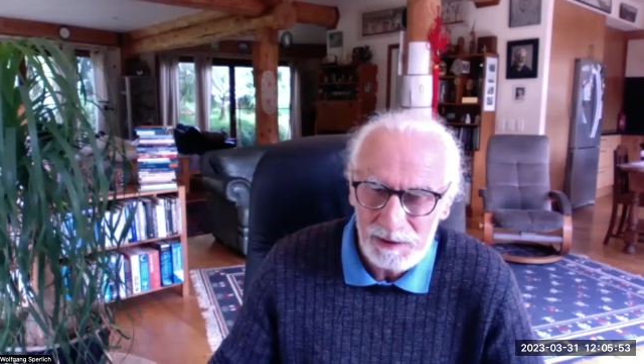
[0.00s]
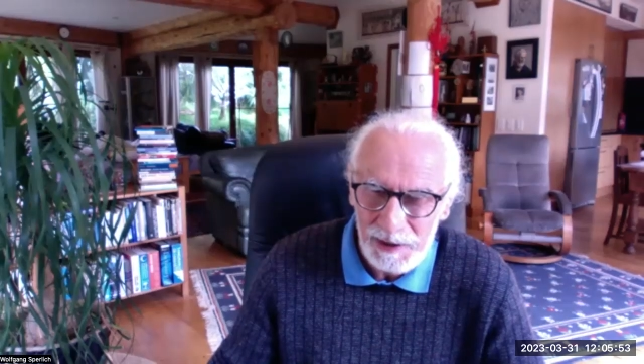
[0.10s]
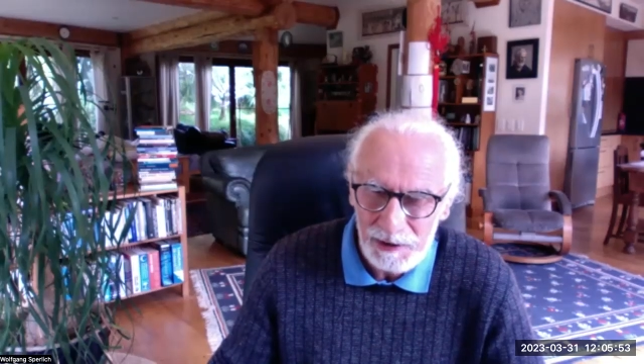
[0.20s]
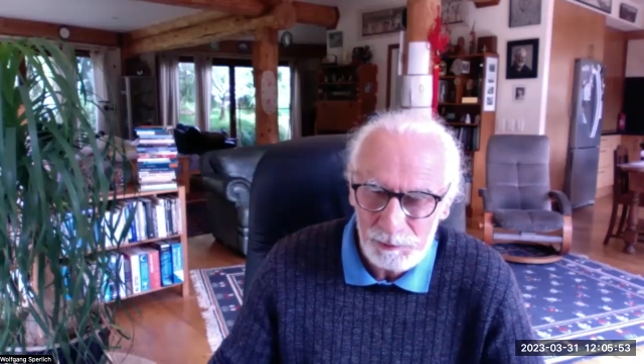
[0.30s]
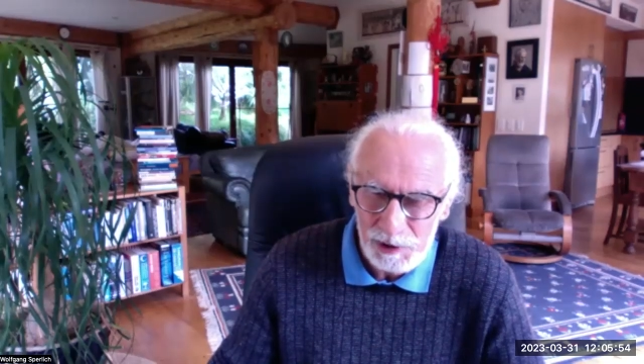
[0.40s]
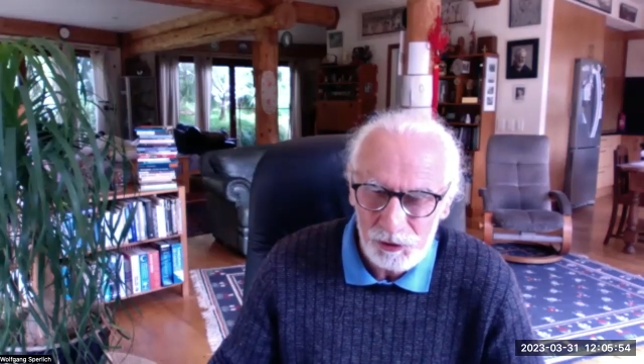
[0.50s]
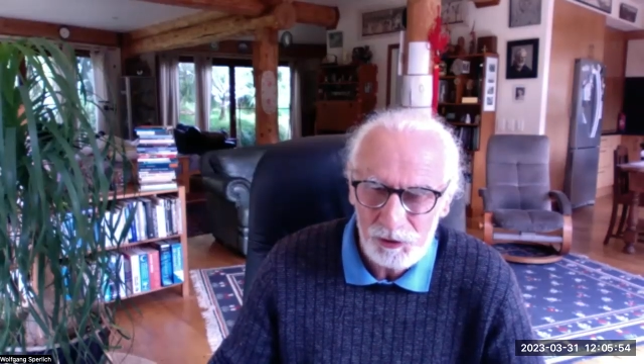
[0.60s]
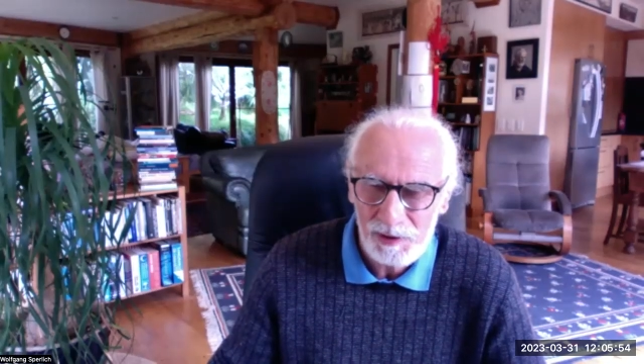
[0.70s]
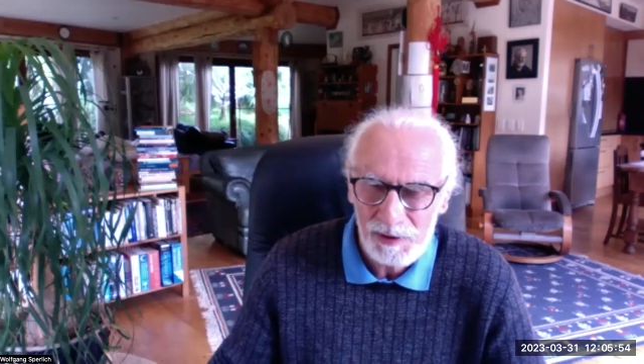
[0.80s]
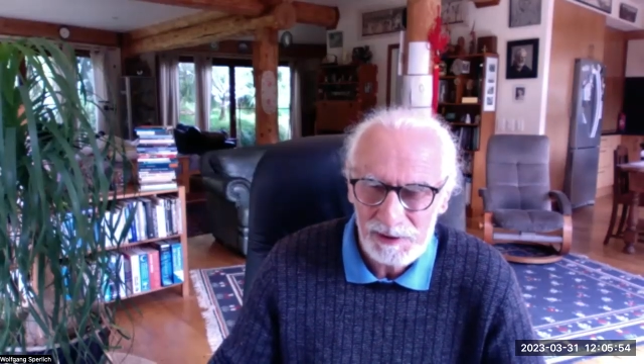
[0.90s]

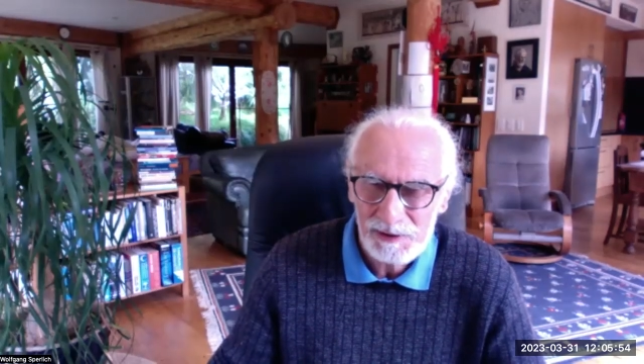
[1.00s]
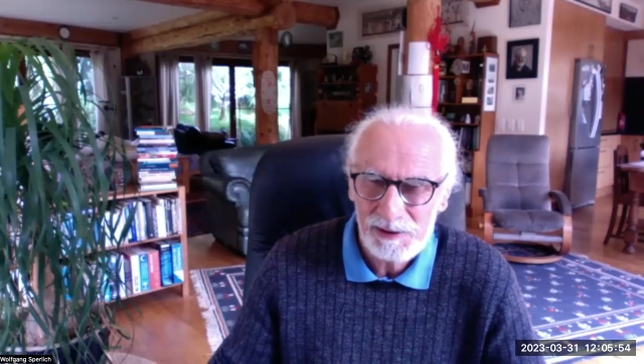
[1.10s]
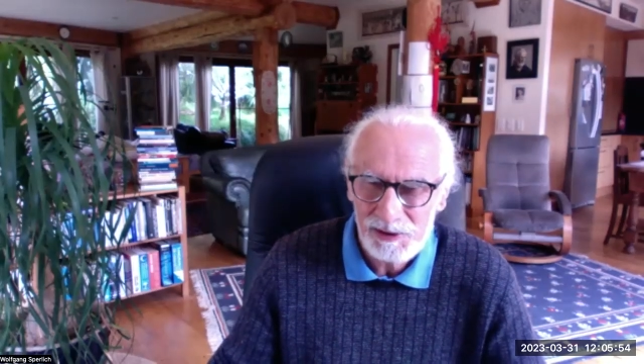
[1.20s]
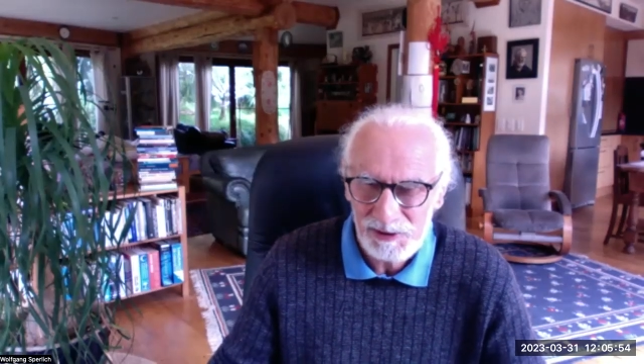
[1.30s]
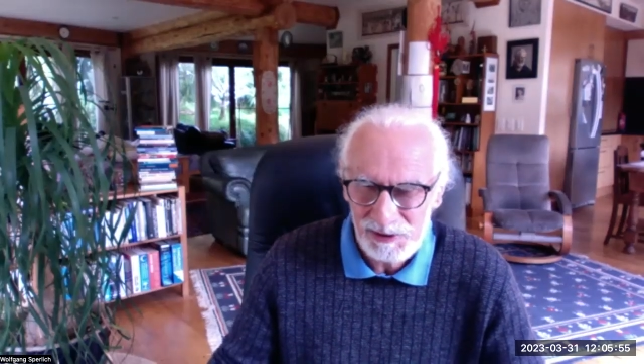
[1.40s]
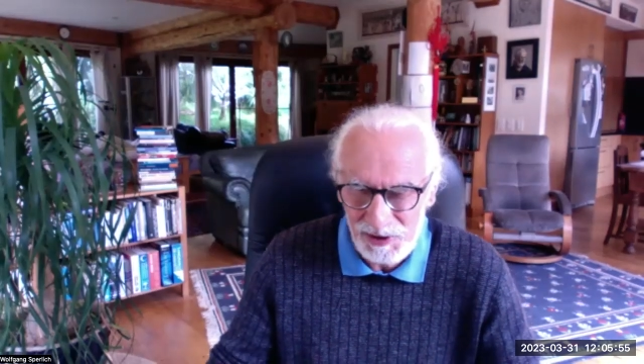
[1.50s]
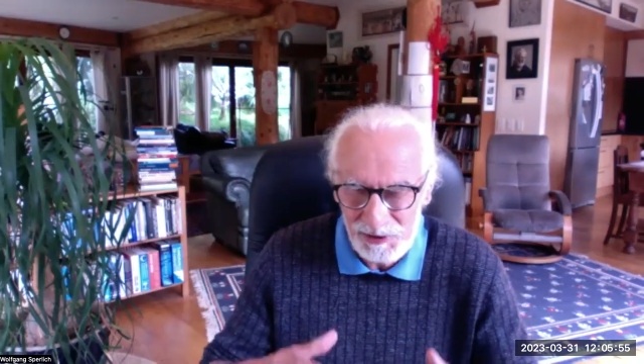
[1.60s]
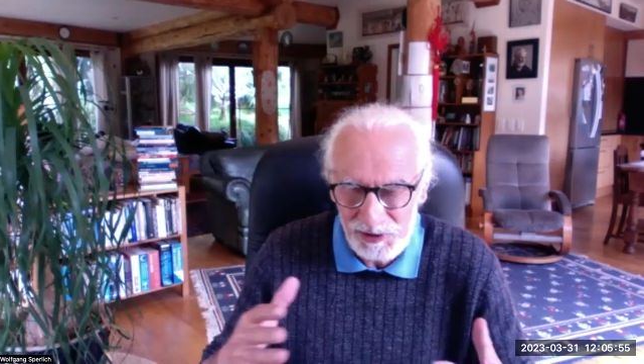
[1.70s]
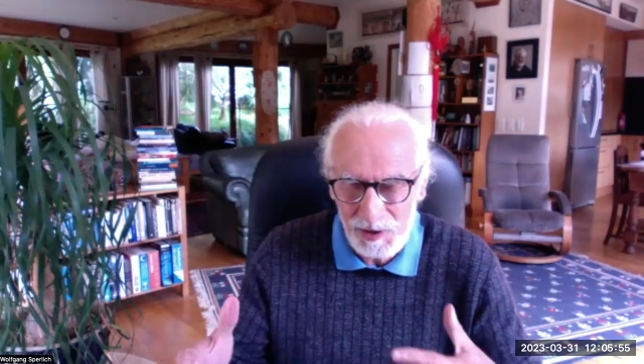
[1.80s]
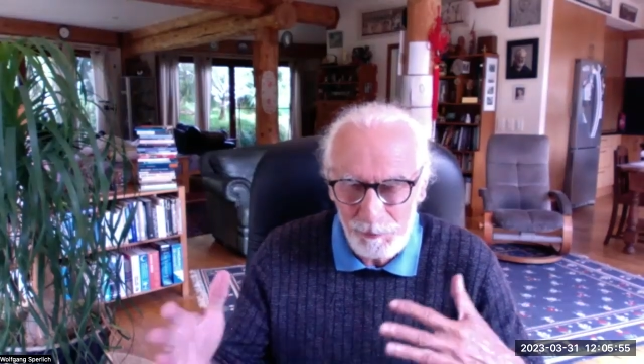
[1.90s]
language that
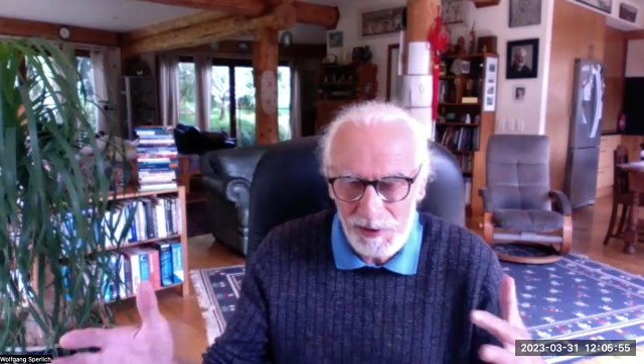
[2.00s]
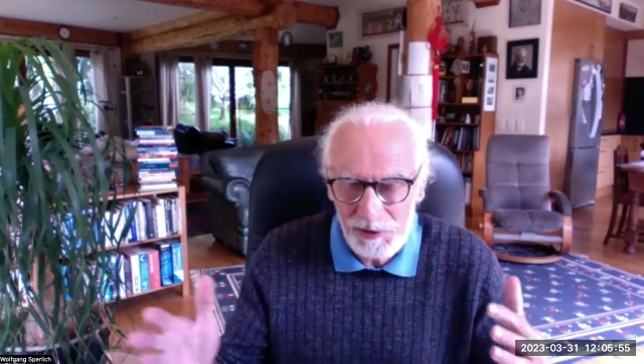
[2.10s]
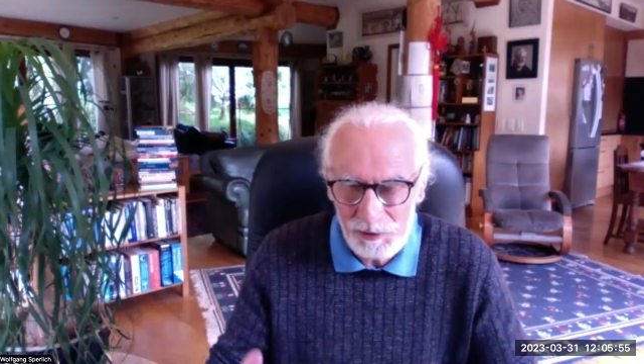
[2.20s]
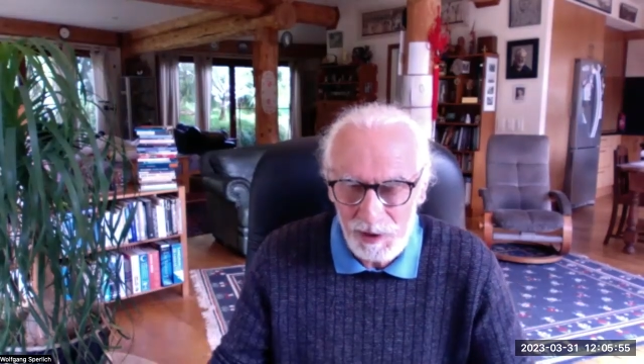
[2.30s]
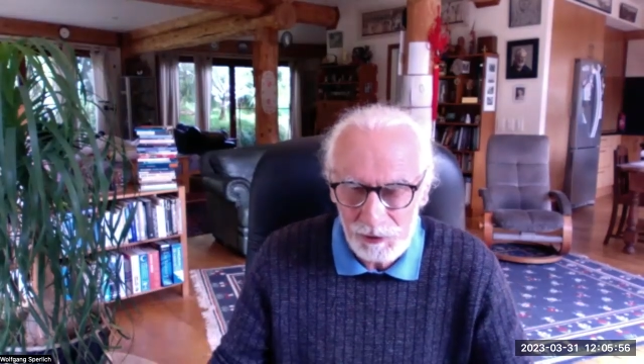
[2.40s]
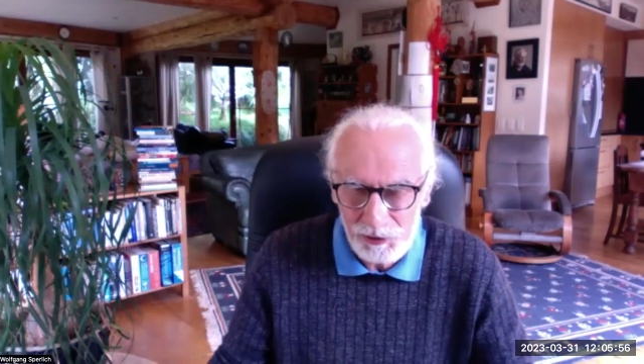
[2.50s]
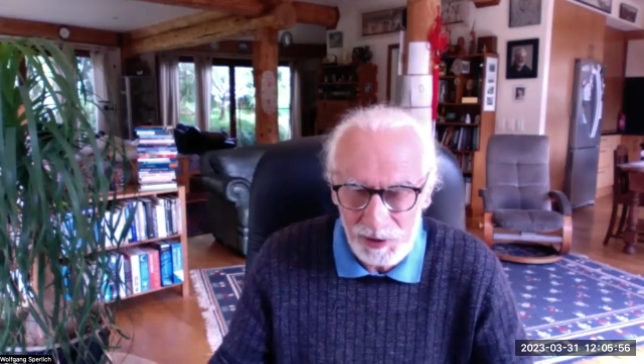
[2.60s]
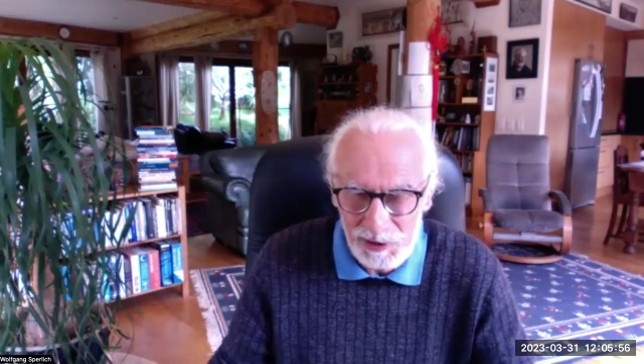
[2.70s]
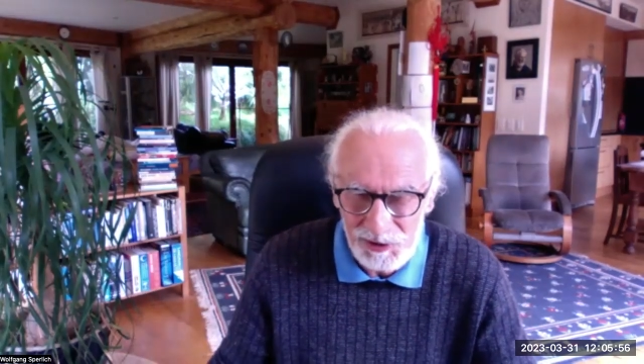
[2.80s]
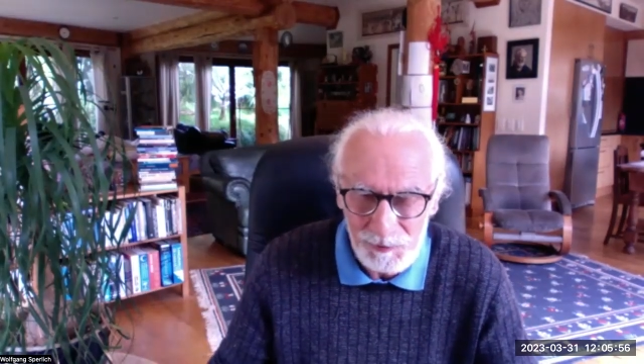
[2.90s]
sets up the
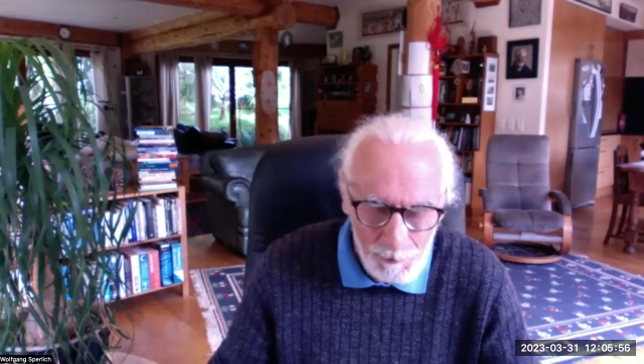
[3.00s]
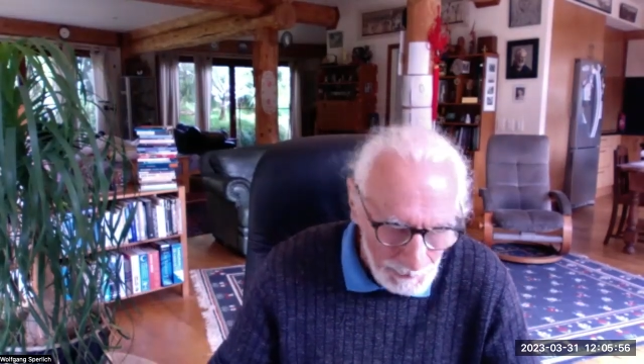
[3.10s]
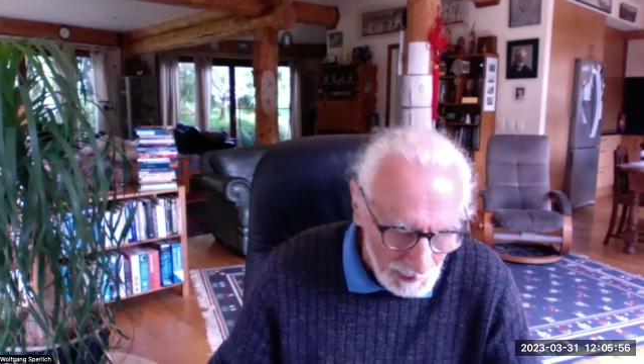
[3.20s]
structures,